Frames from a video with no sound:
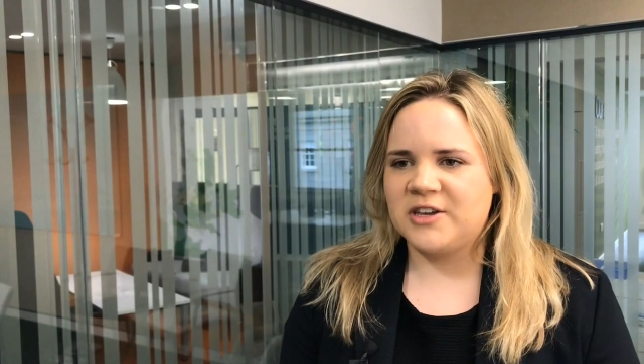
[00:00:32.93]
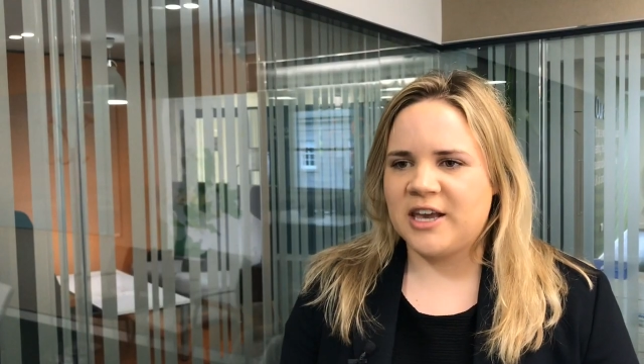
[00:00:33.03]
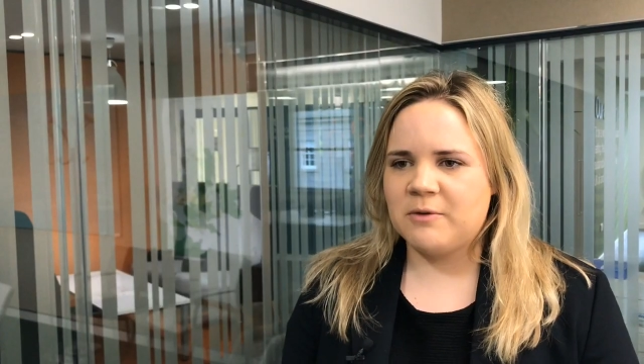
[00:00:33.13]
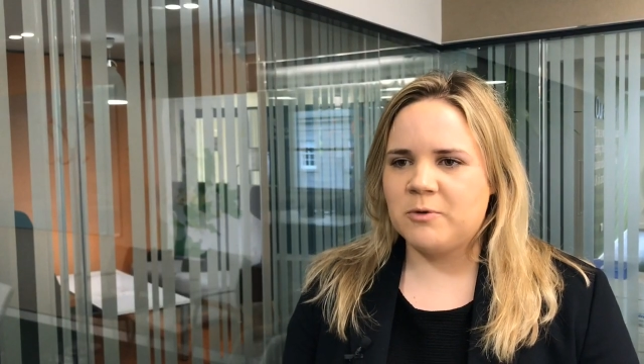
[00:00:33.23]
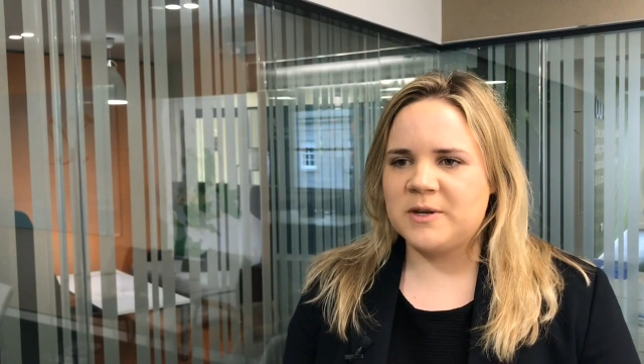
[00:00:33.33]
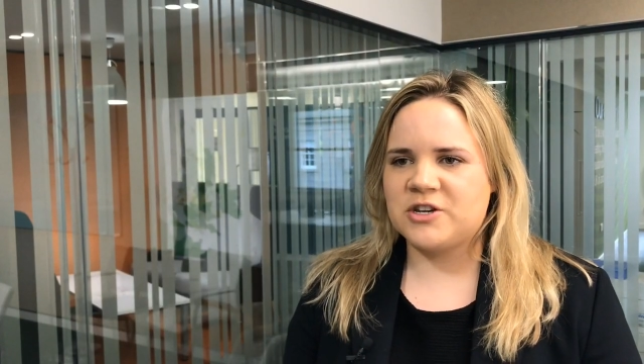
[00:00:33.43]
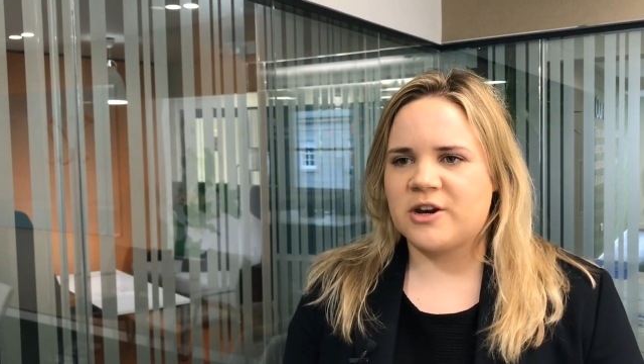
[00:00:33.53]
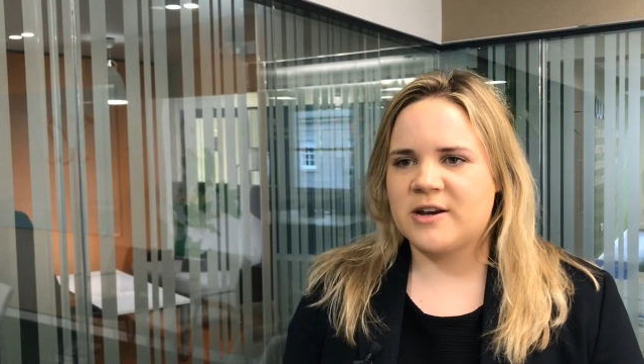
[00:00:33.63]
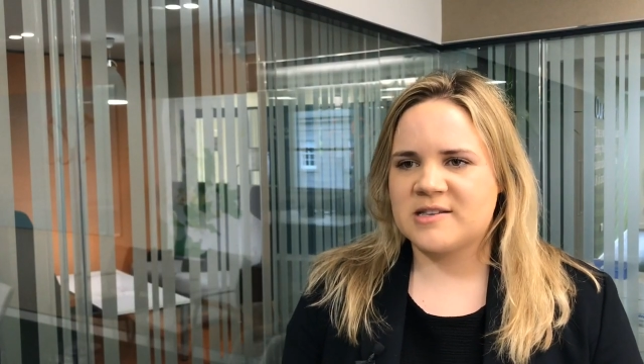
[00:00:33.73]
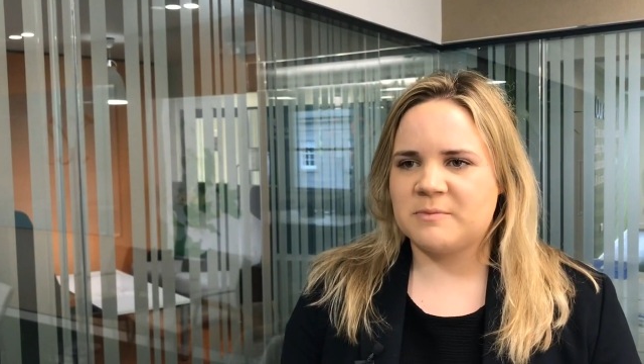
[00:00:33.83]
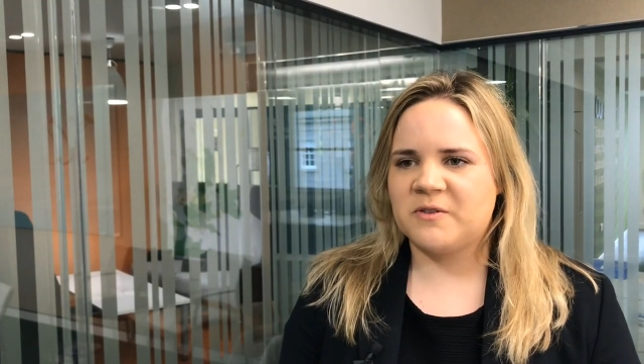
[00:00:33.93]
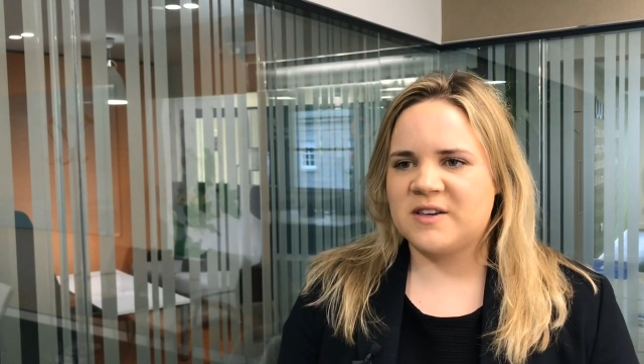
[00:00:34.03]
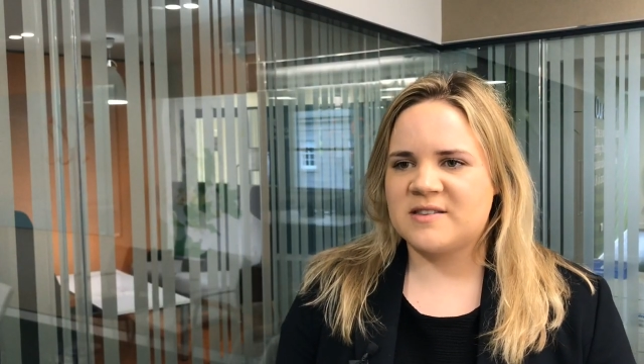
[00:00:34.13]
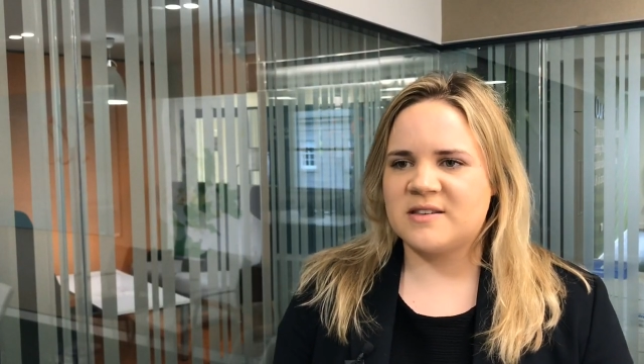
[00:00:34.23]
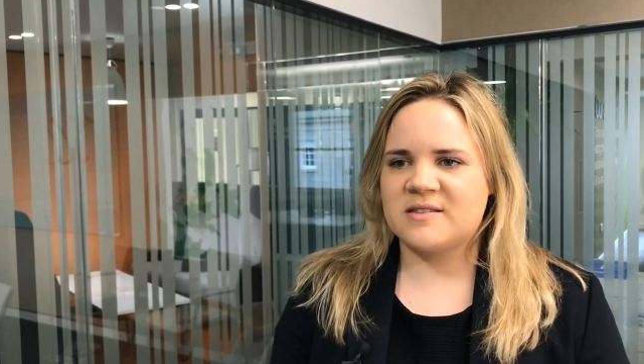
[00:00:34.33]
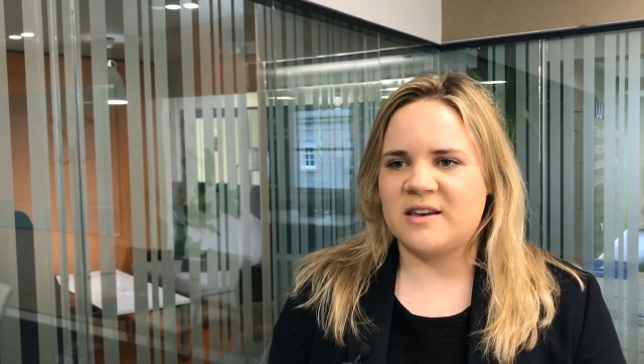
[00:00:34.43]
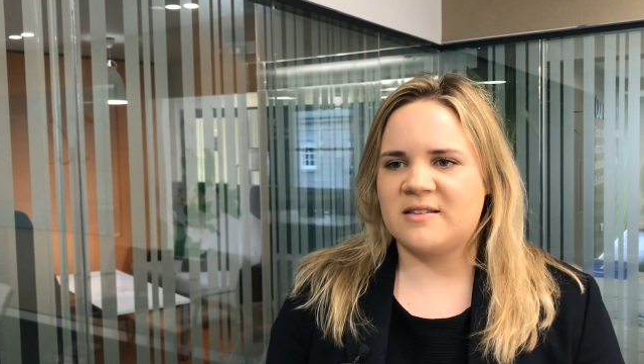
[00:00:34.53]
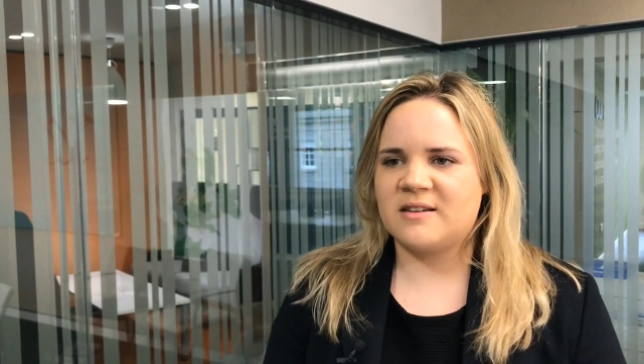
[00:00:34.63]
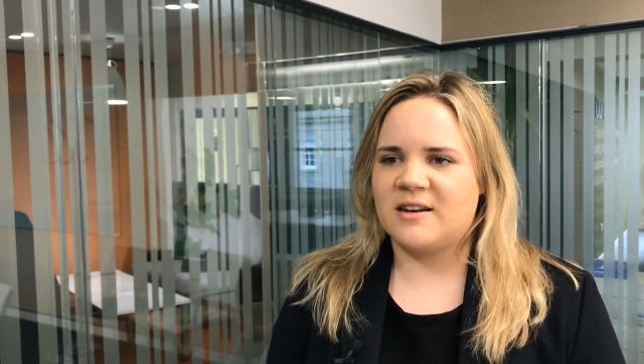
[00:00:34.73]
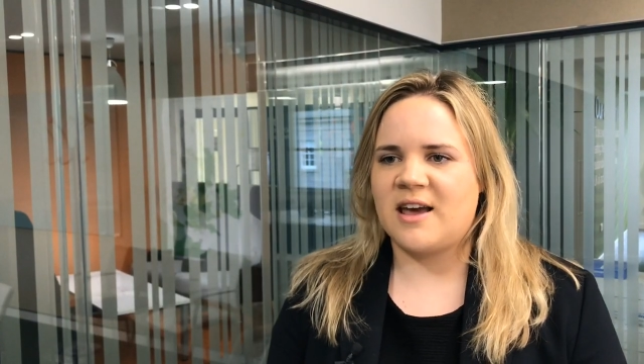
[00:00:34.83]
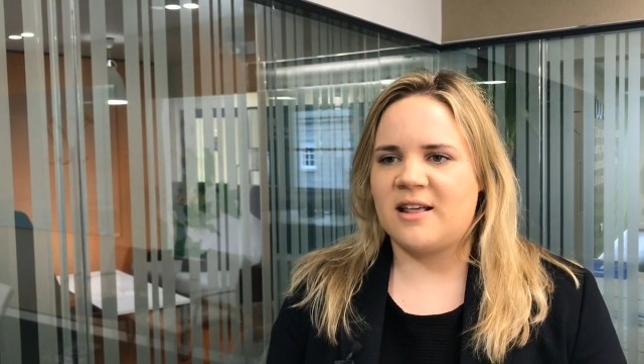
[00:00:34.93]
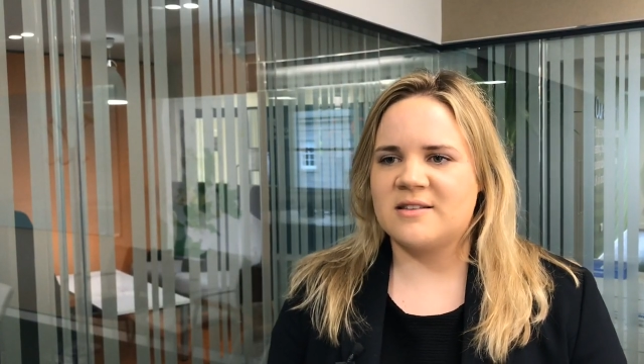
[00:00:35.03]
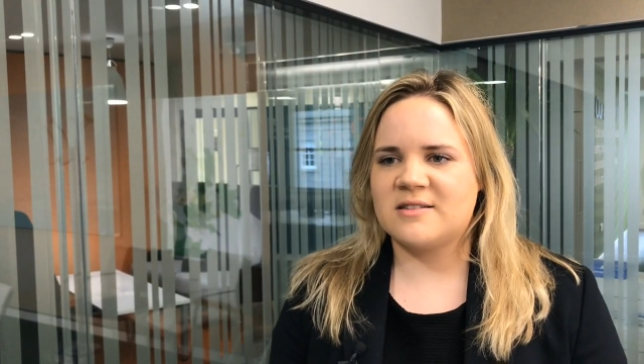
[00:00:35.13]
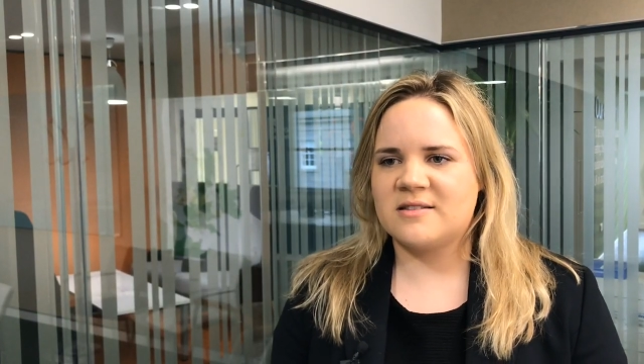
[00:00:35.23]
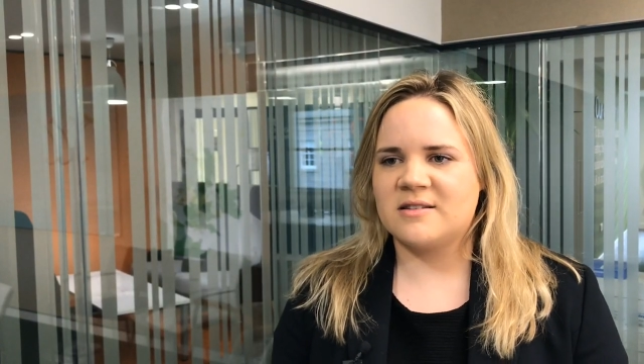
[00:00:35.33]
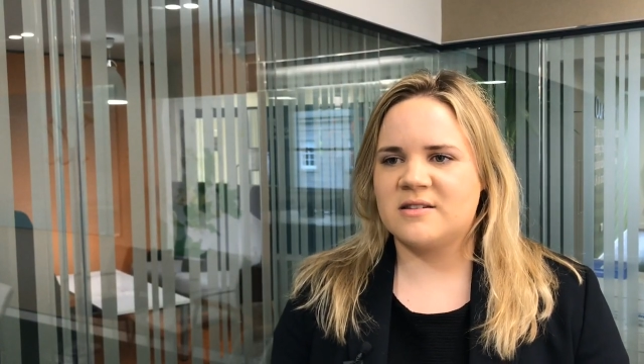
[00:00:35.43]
UK will be sharing some of its insights and analysis